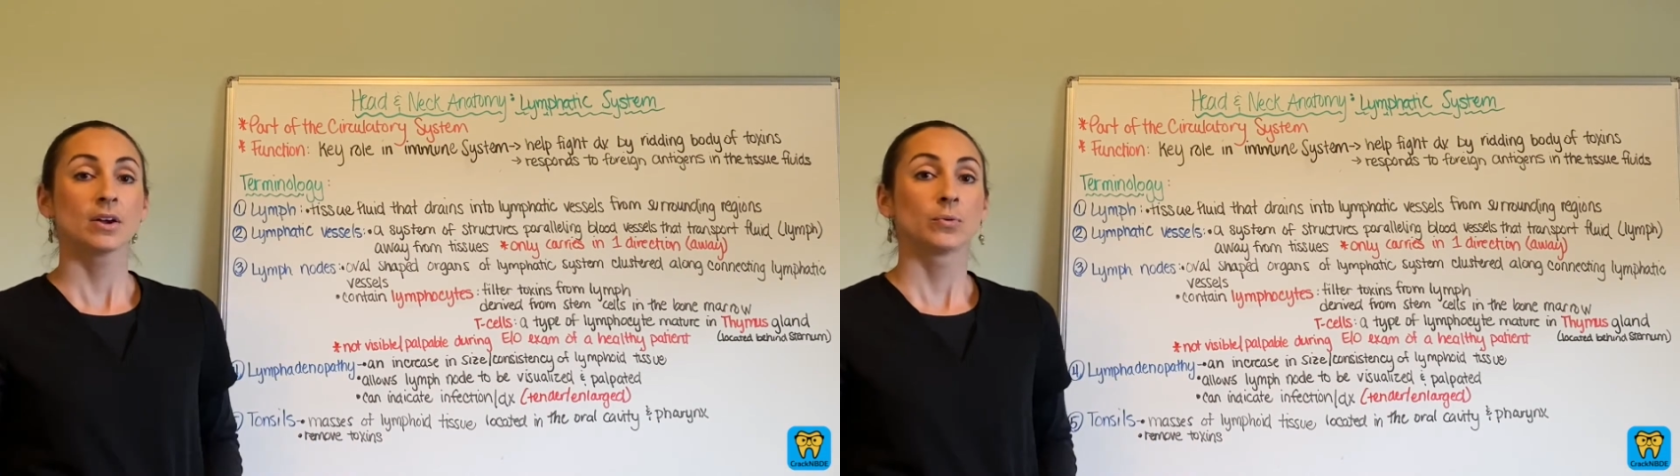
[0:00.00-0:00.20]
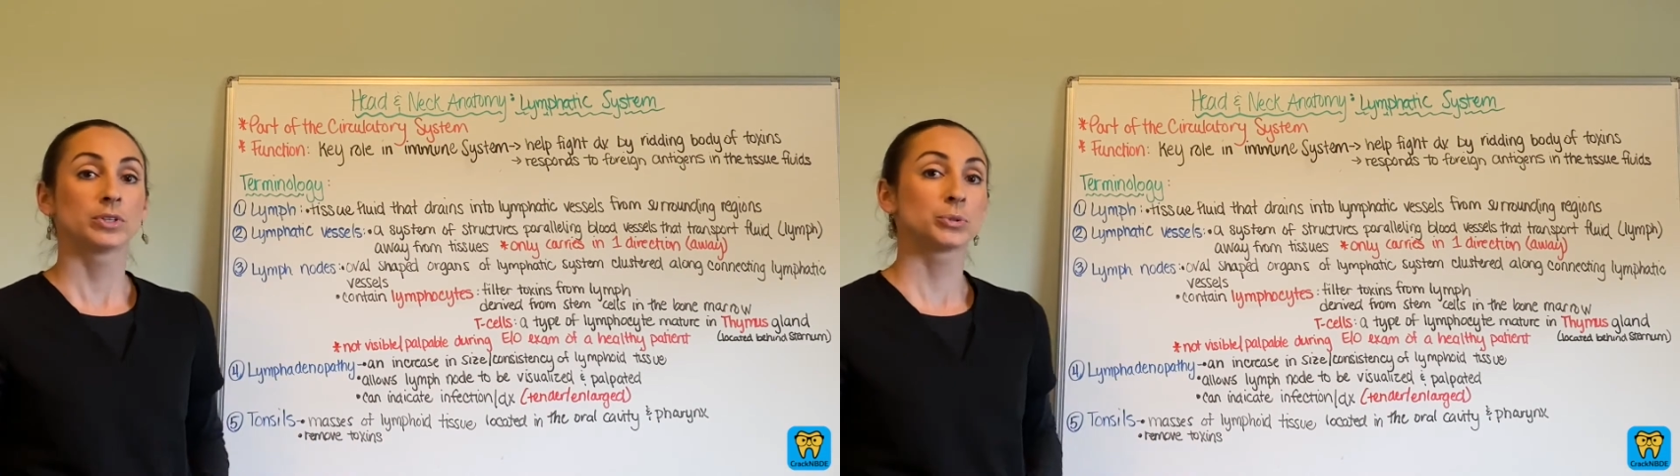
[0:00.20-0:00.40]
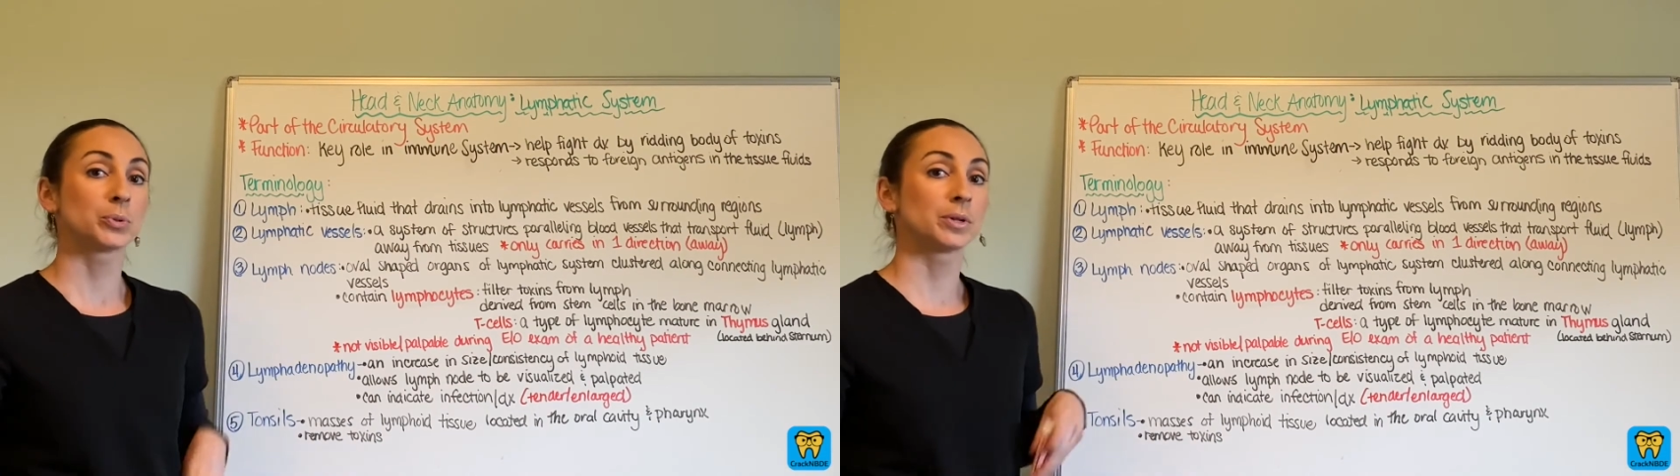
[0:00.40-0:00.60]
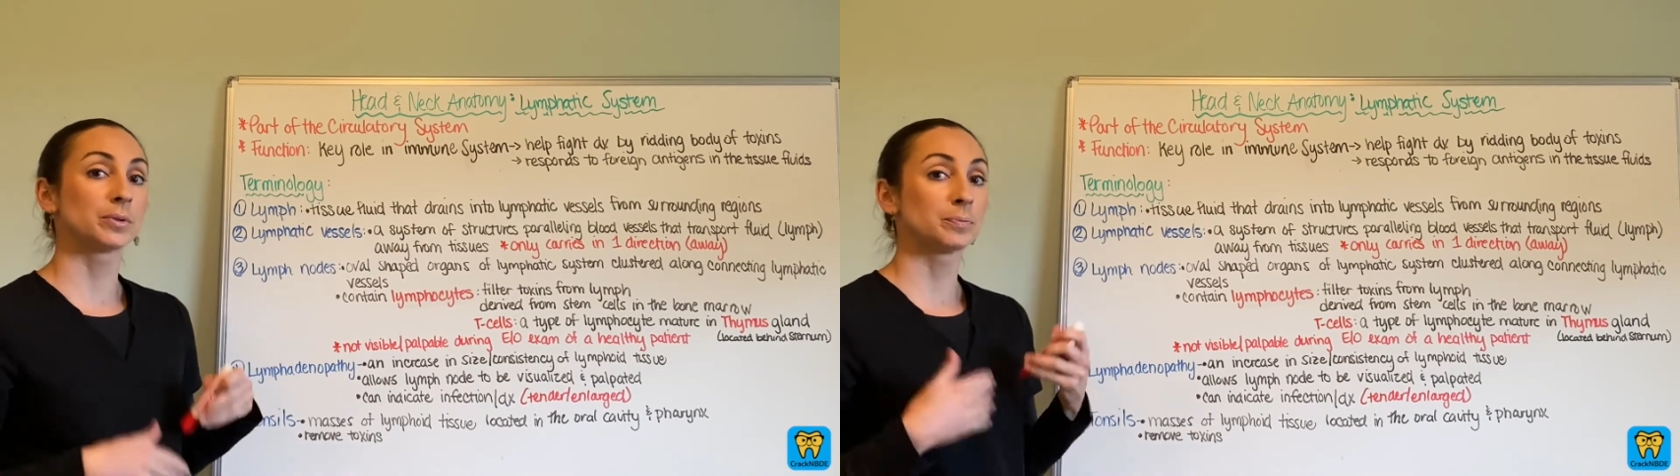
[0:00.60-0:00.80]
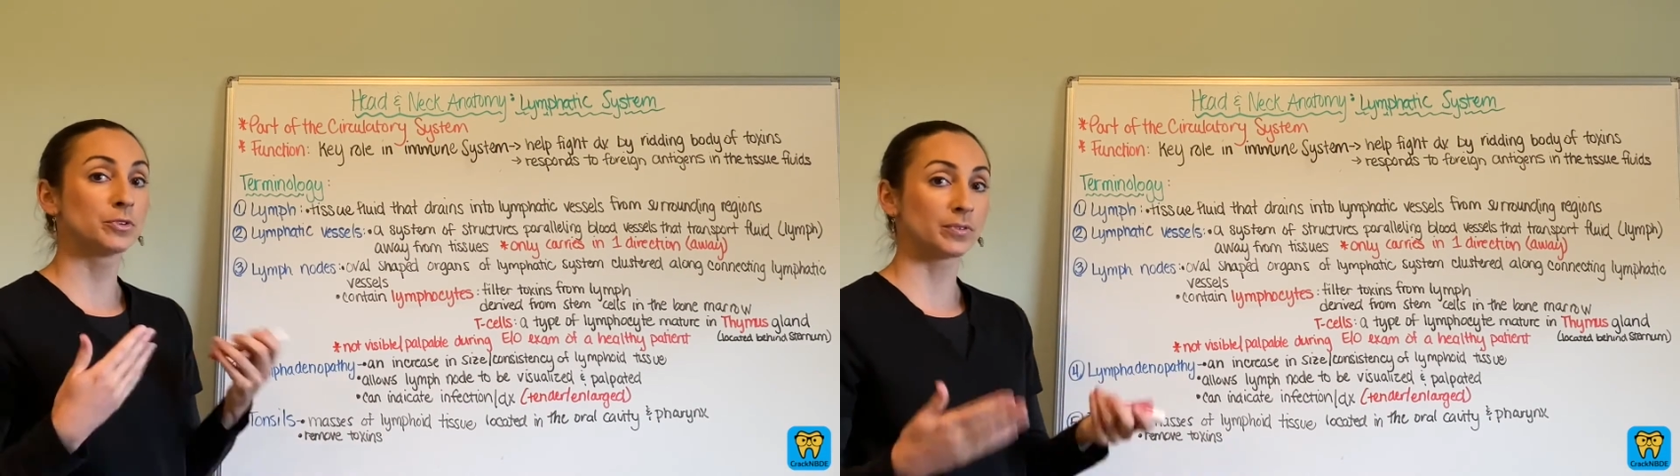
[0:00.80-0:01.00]
which
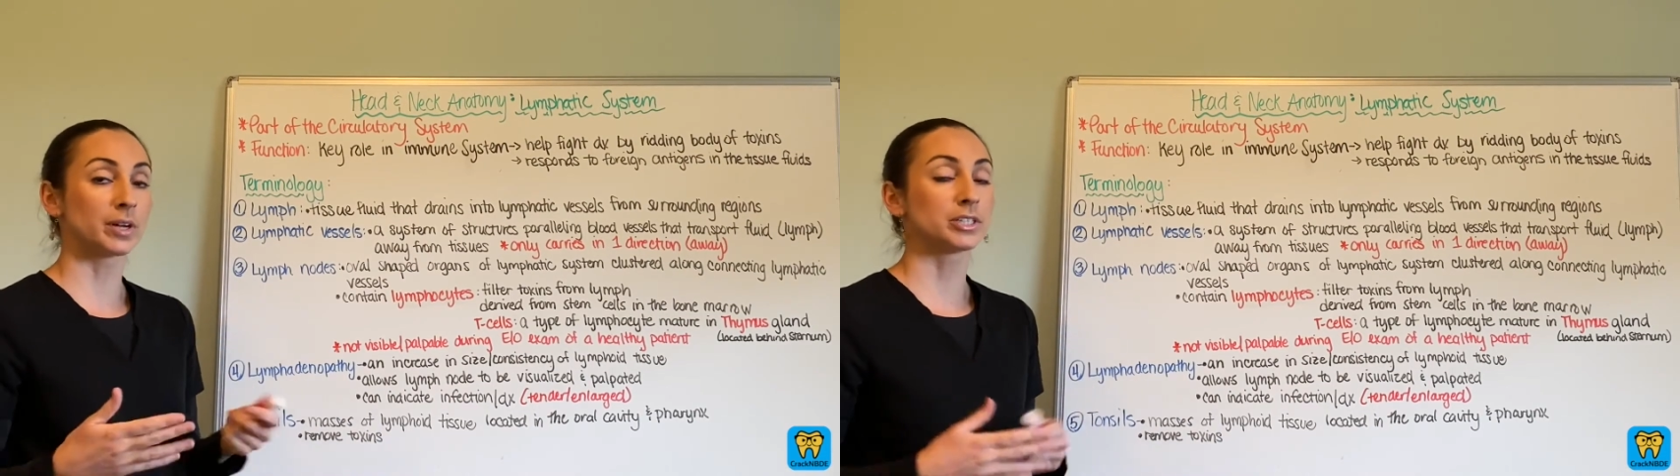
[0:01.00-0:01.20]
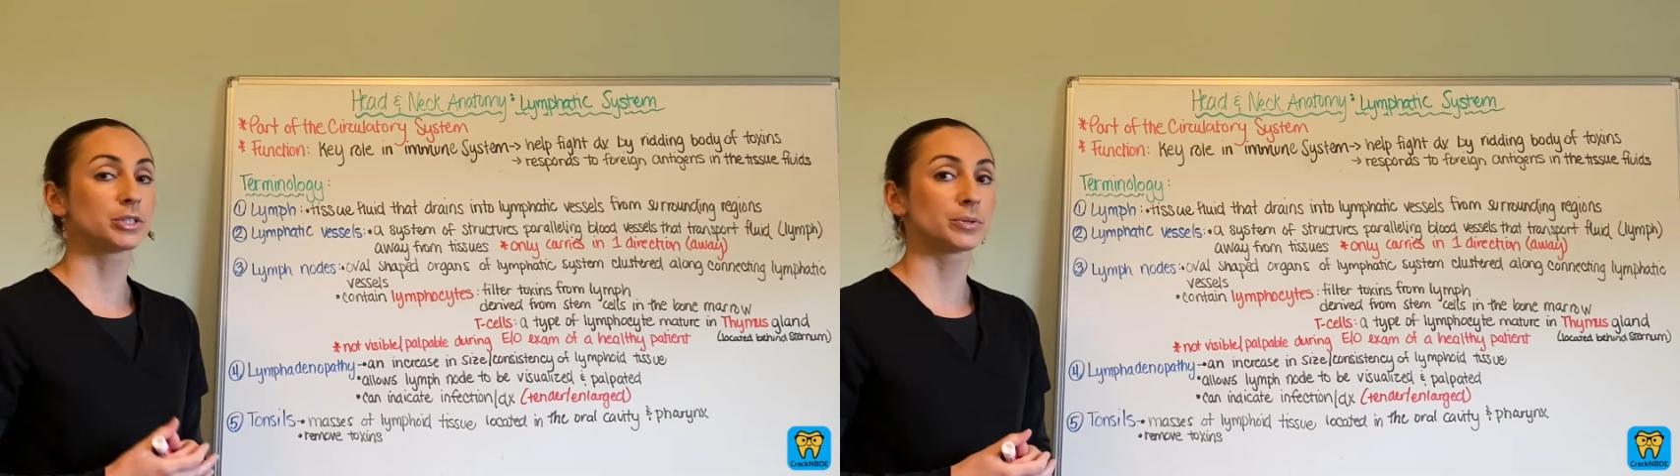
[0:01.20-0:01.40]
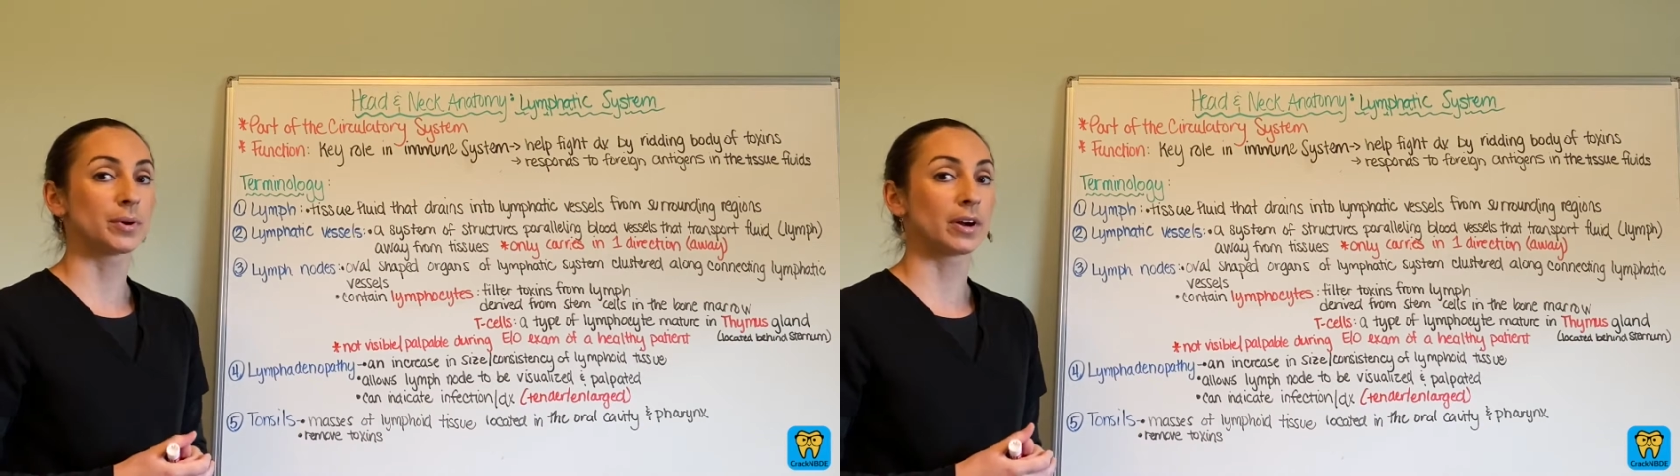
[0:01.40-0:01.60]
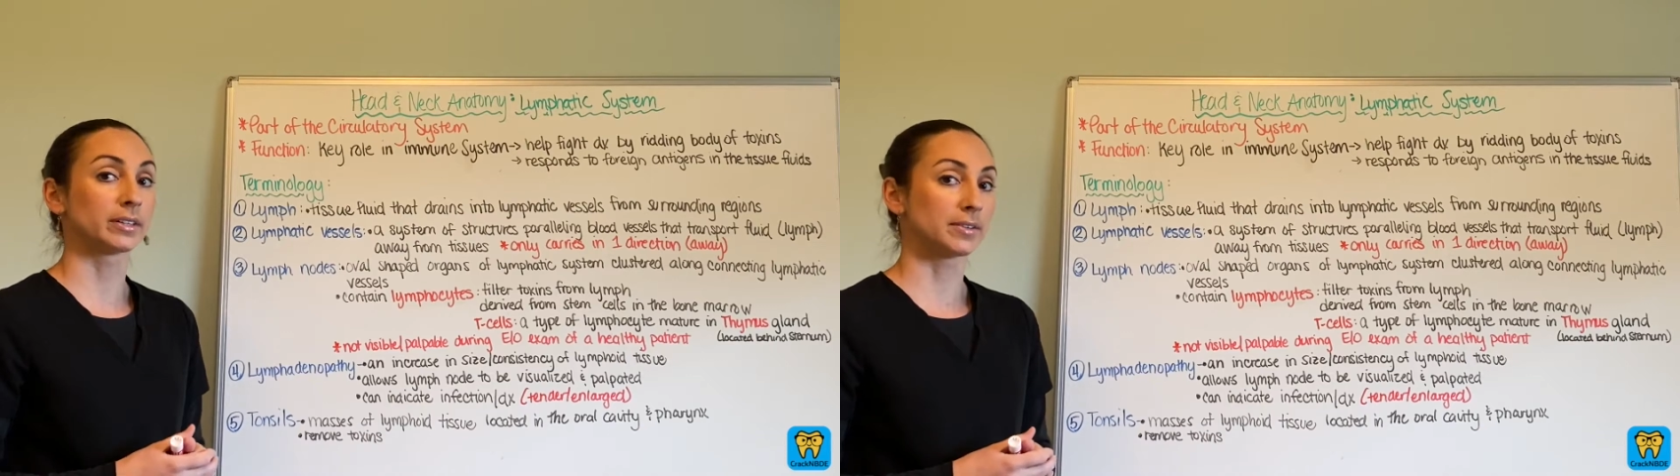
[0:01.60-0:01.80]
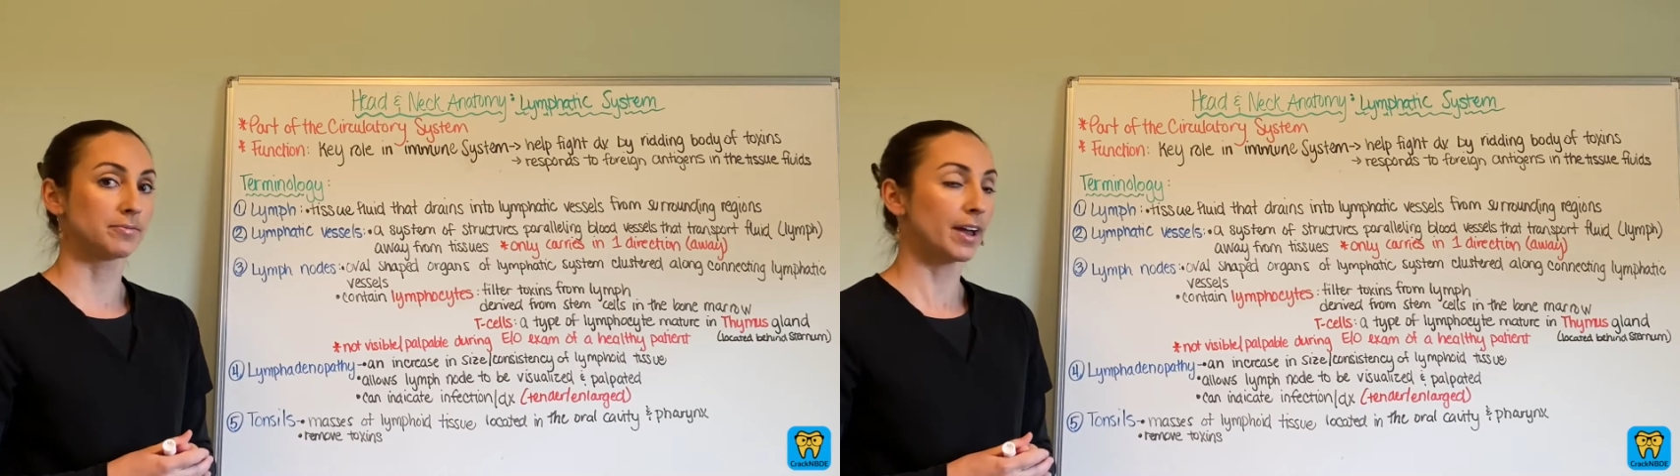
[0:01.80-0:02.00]
will move on to our
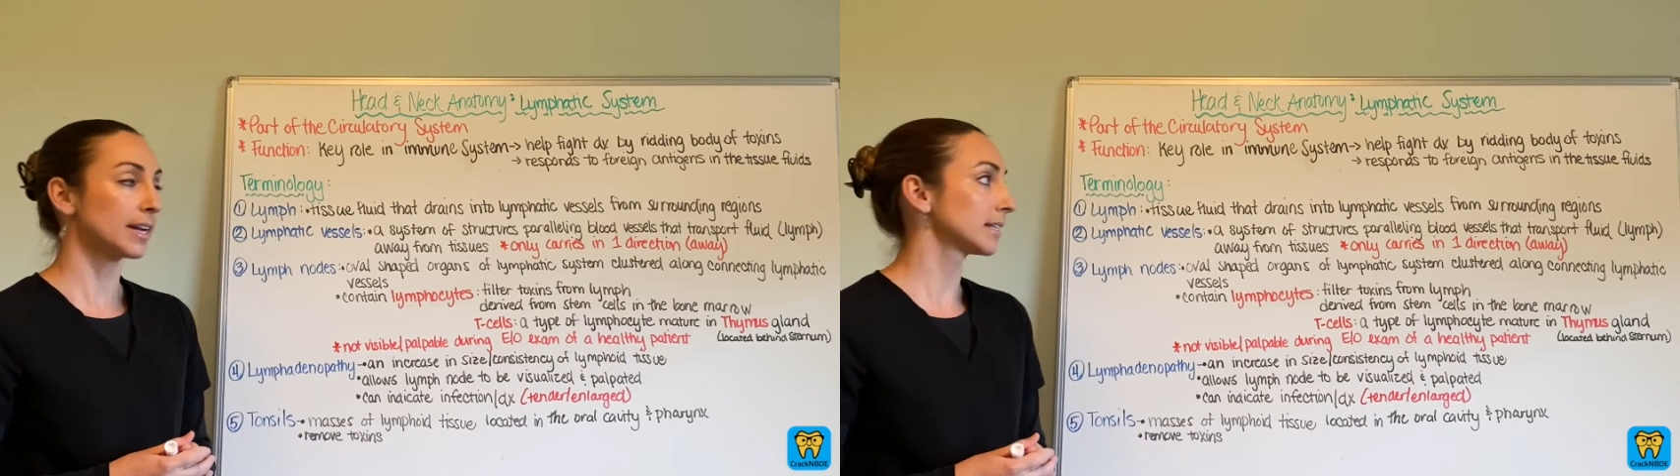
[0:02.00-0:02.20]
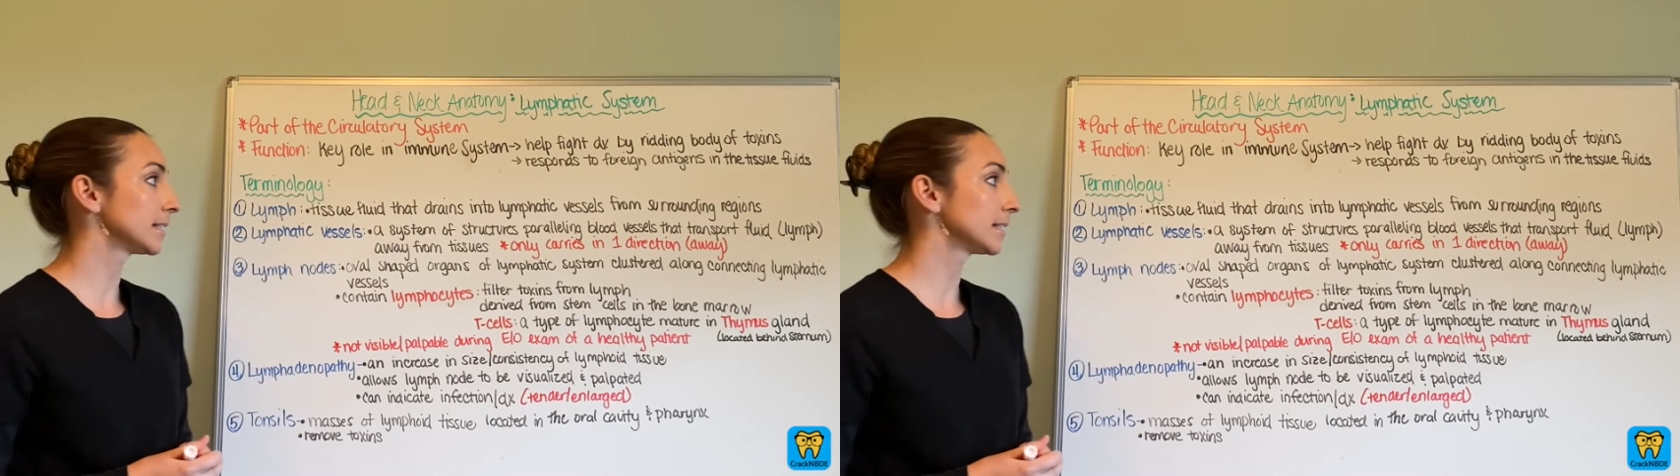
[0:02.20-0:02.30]
lymphatic